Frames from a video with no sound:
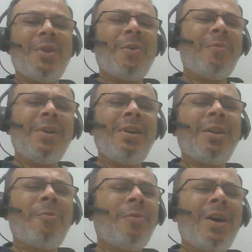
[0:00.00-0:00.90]
I
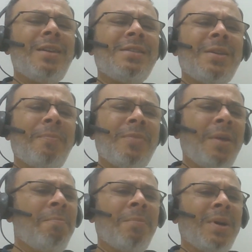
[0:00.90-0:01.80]
wonder why
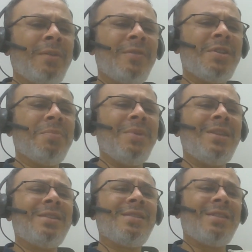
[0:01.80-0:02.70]
September, which
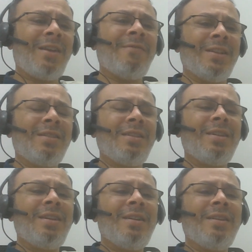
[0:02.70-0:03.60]
means 7th,
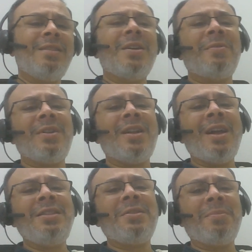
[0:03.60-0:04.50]
is our
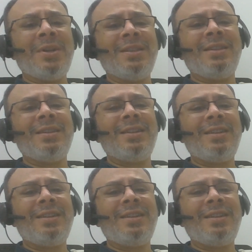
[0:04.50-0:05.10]
ninth month.